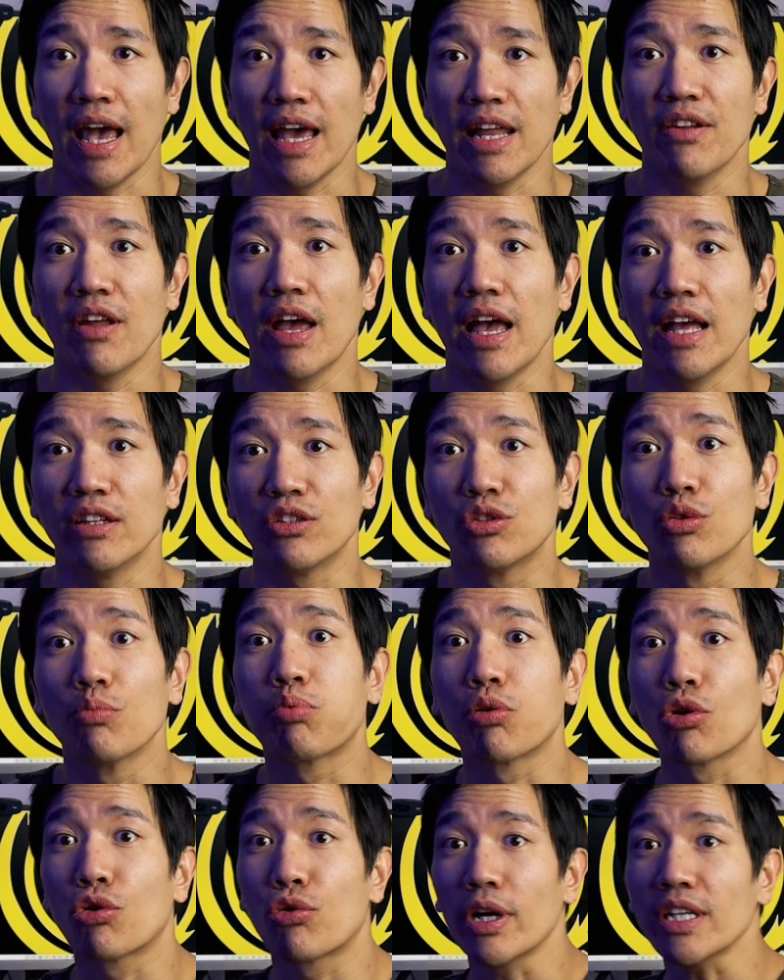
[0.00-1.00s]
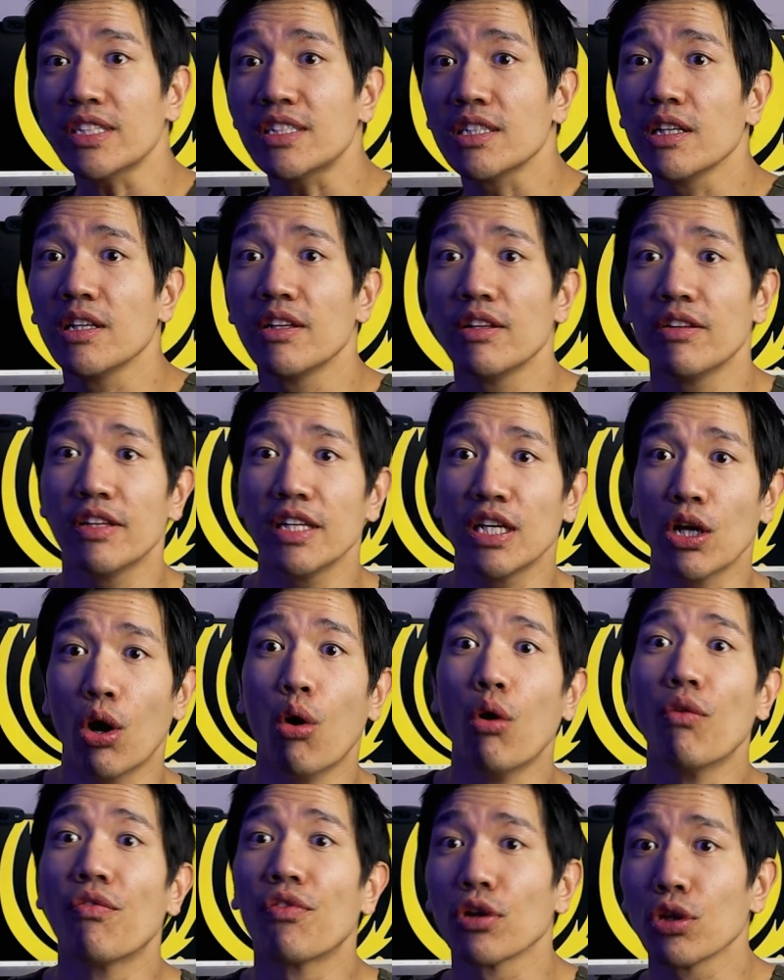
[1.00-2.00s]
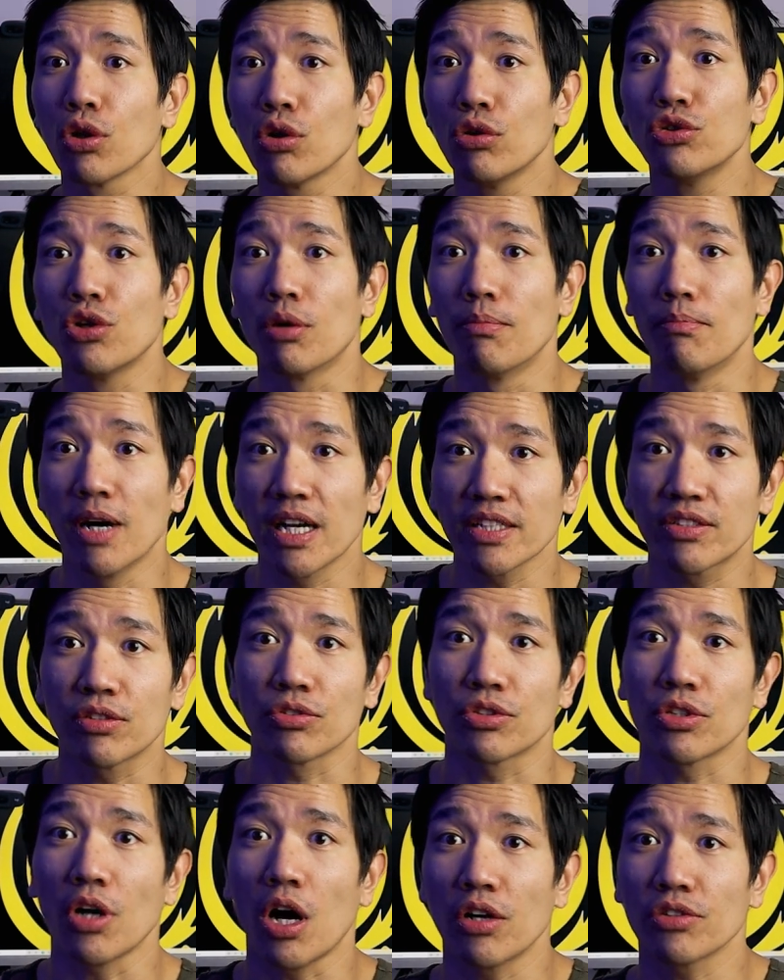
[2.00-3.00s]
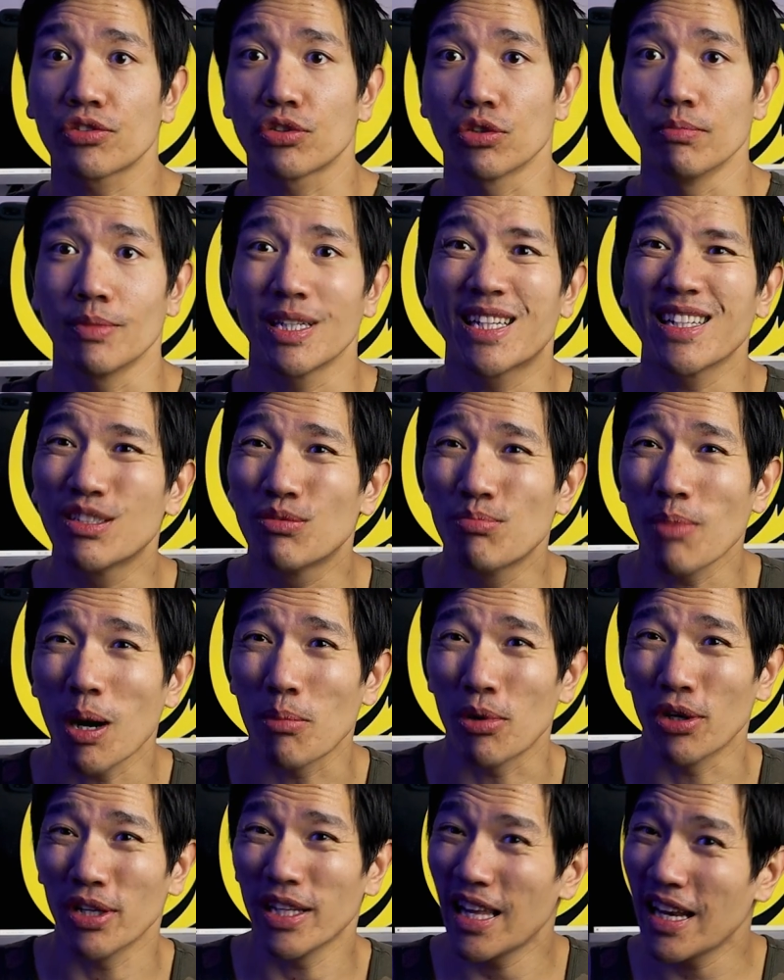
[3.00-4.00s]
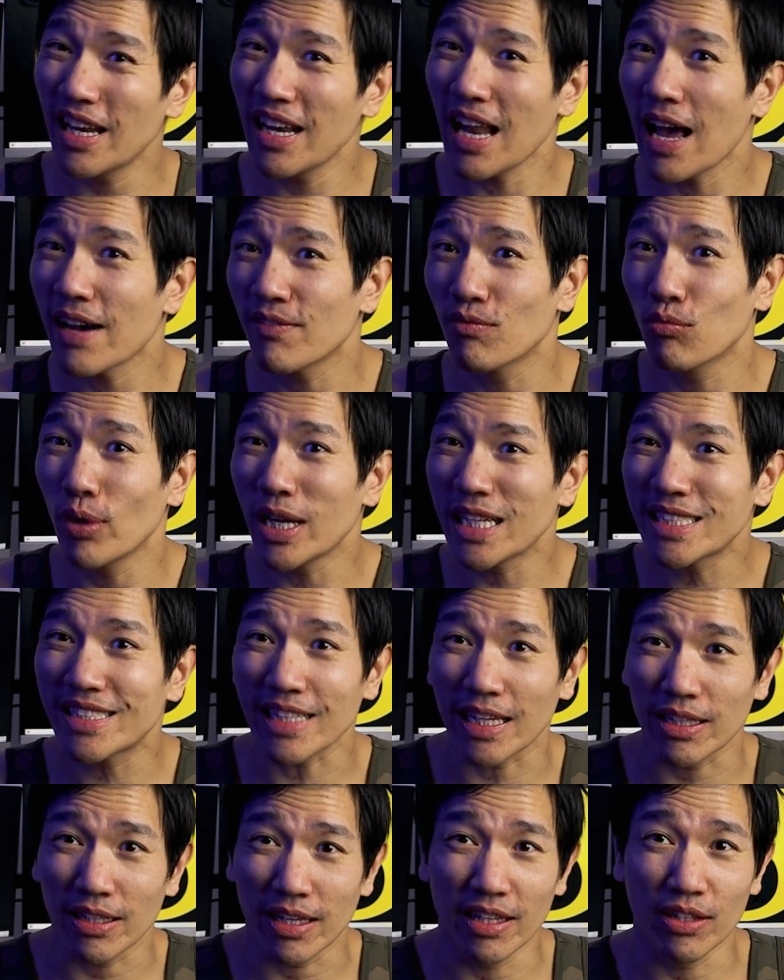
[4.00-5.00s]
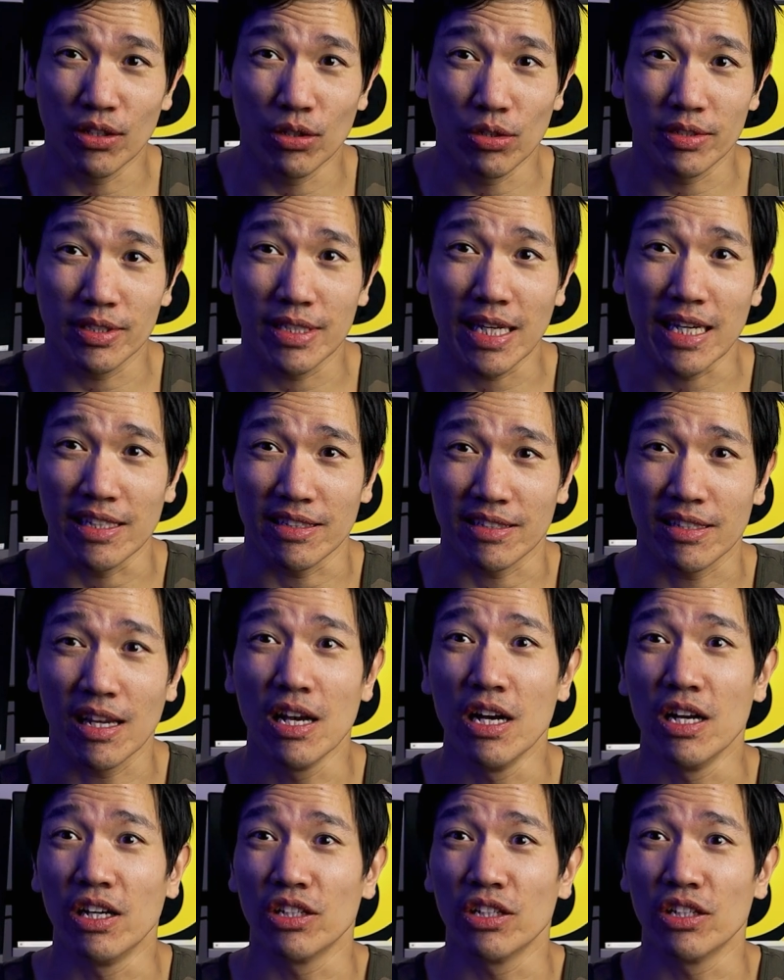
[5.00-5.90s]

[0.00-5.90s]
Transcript: and to progressively overload your muscles also. Because remember, they didn't have weights in those days.